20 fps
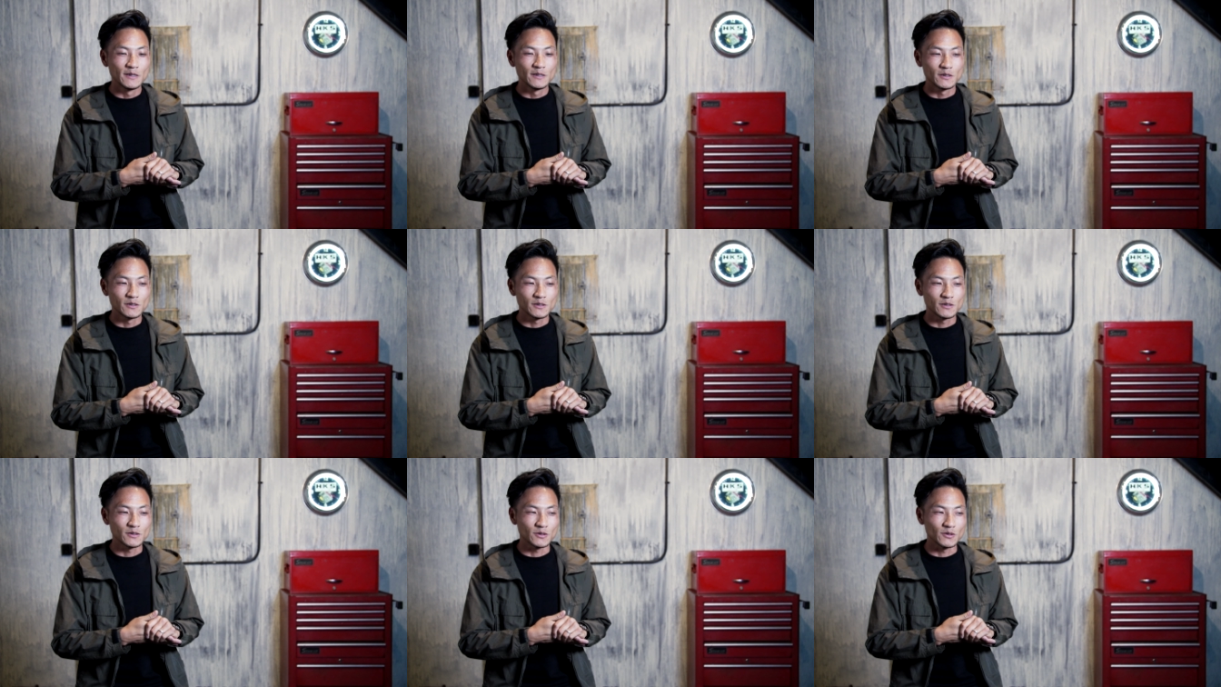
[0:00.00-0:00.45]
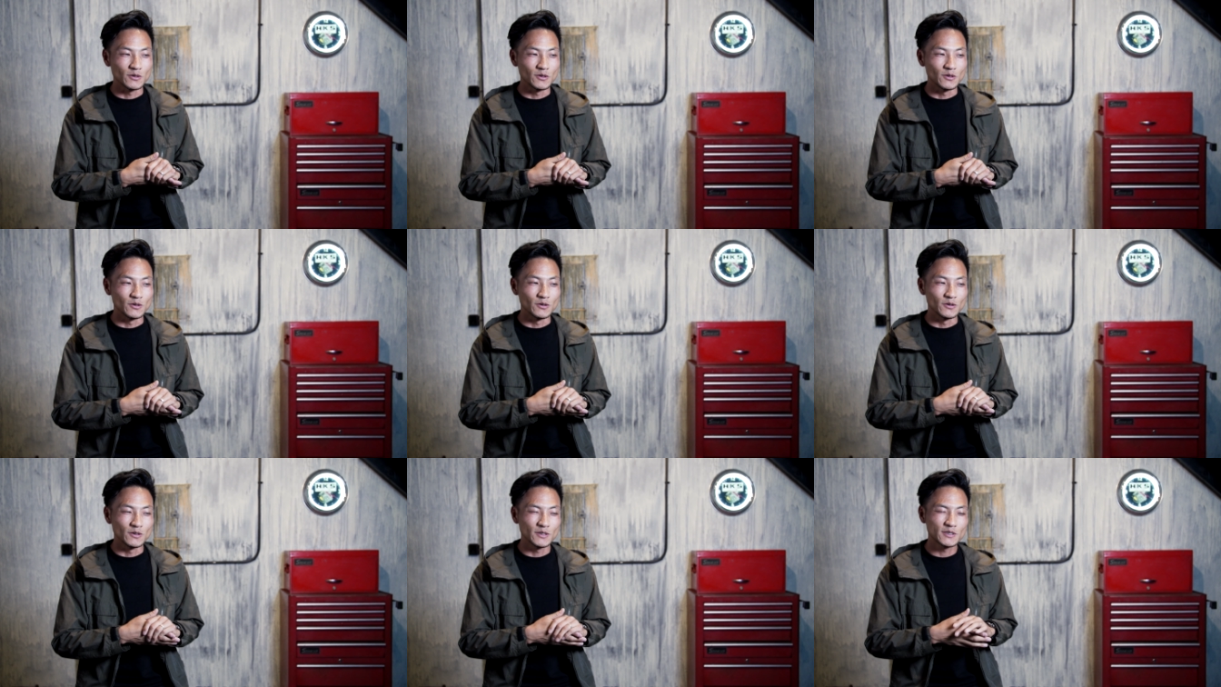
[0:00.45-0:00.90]

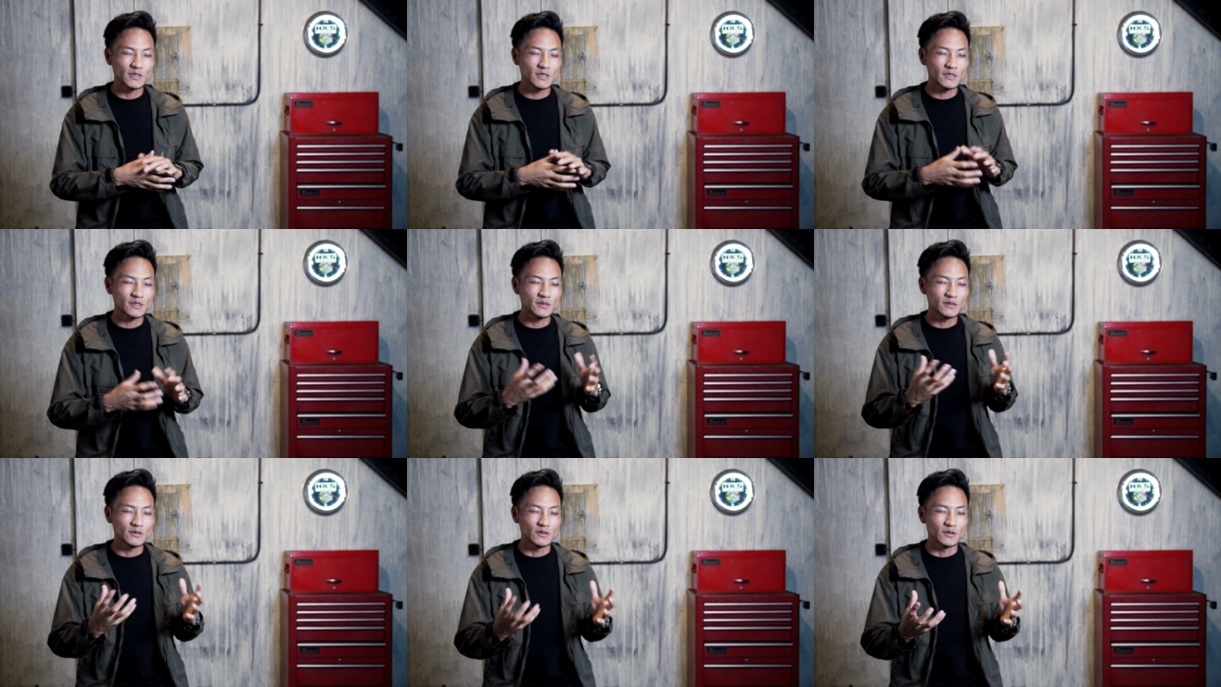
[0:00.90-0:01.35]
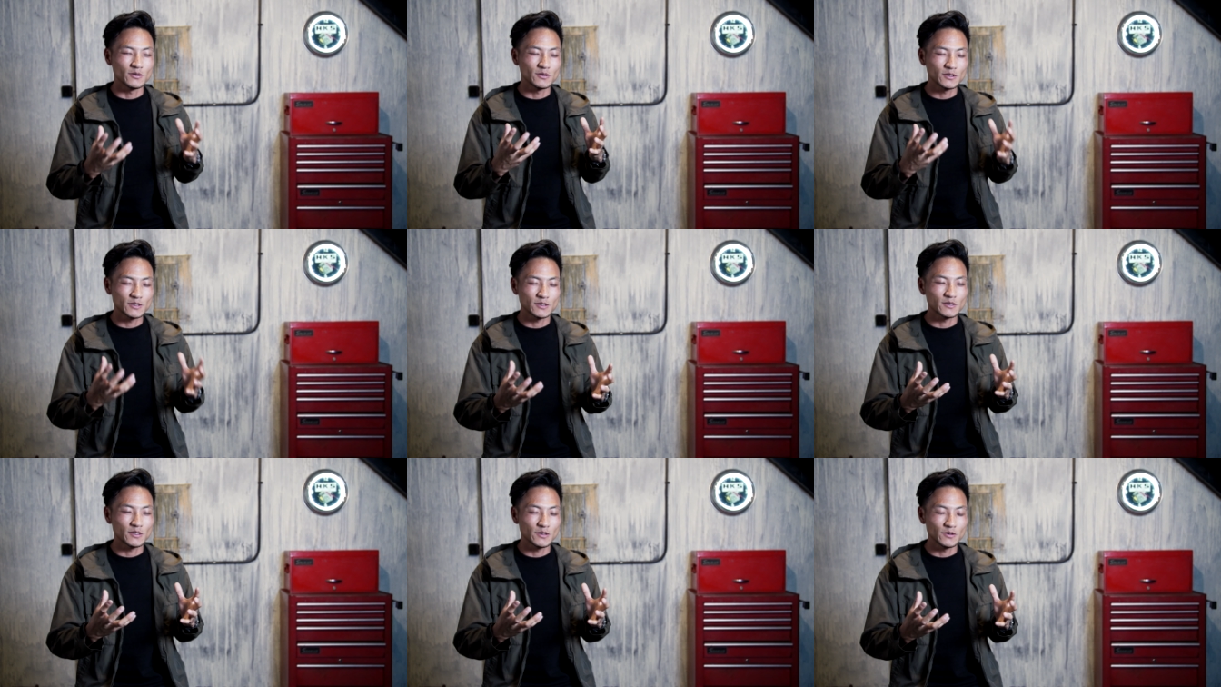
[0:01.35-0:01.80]
So it just
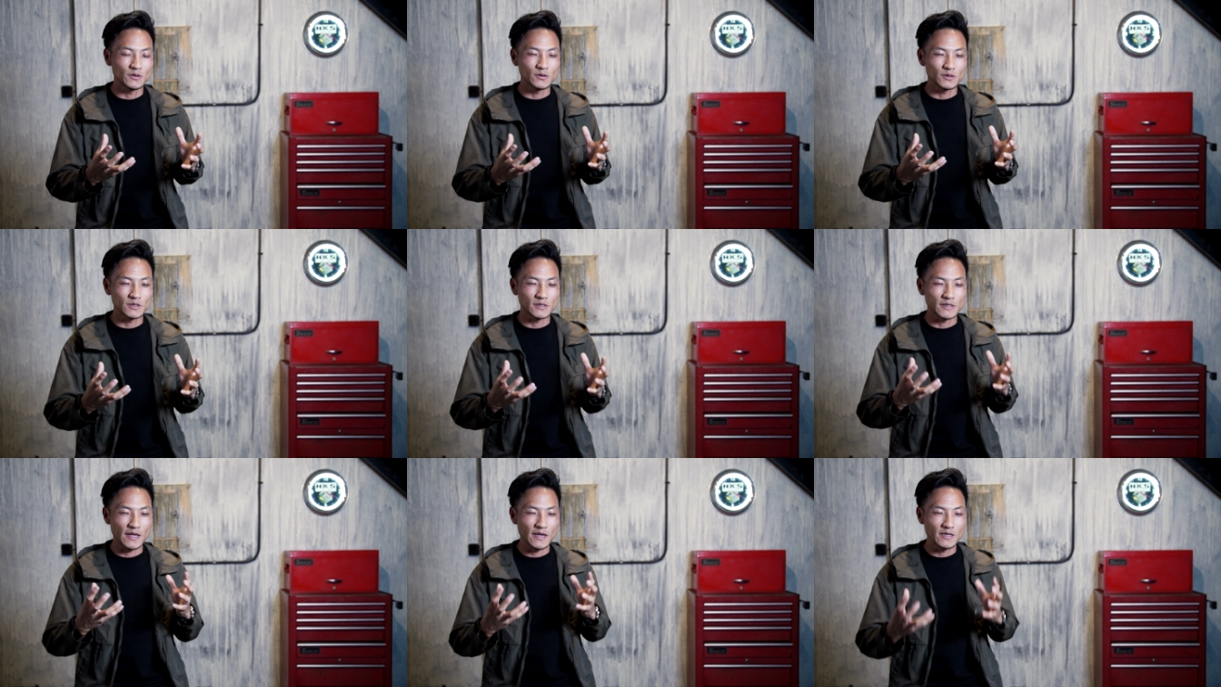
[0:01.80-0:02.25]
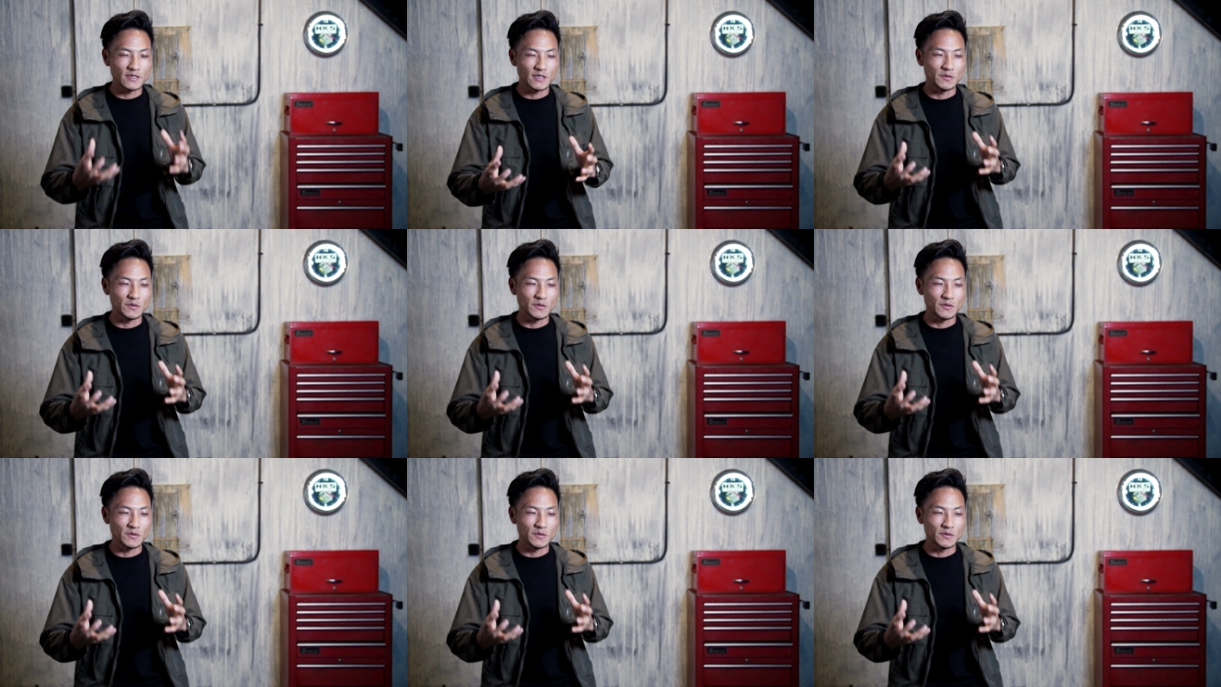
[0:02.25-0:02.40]
still stays